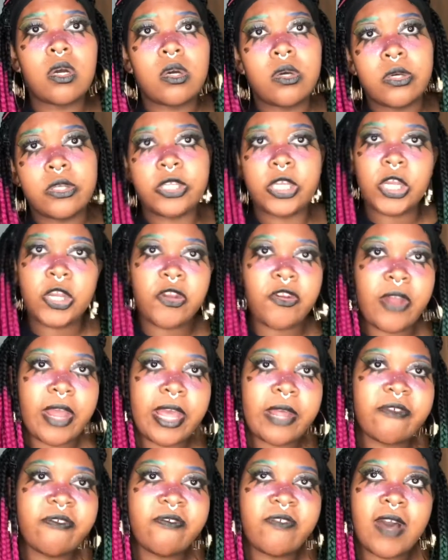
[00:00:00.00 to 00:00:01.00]
your
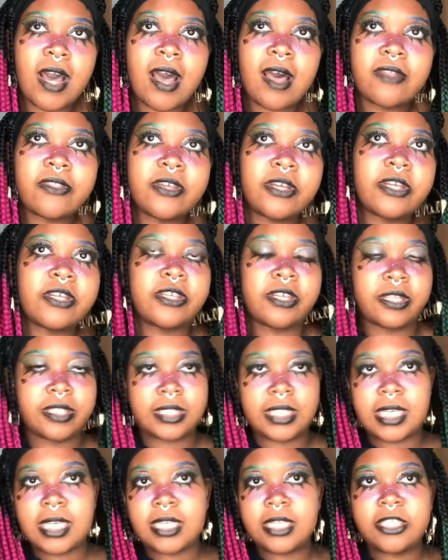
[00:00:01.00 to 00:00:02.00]
grandfather, your
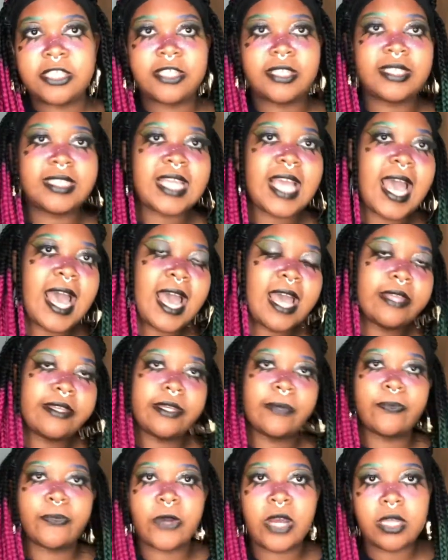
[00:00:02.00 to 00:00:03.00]
this, your dad, your
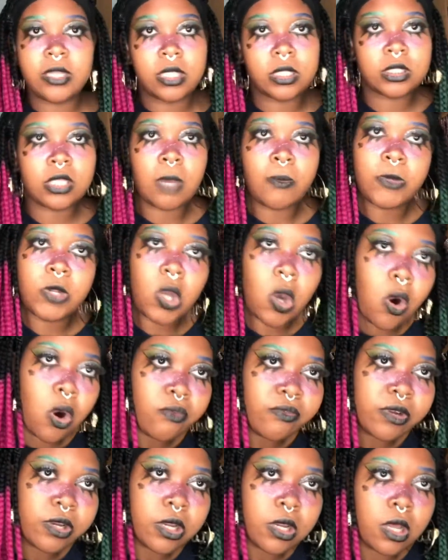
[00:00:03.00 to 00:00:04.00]
brother's coming
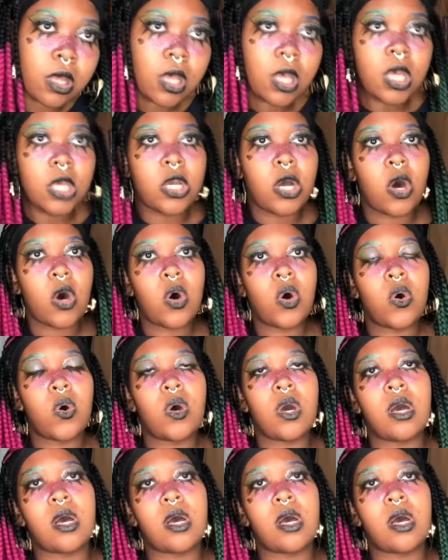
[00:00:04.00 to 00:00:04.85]
over, oh,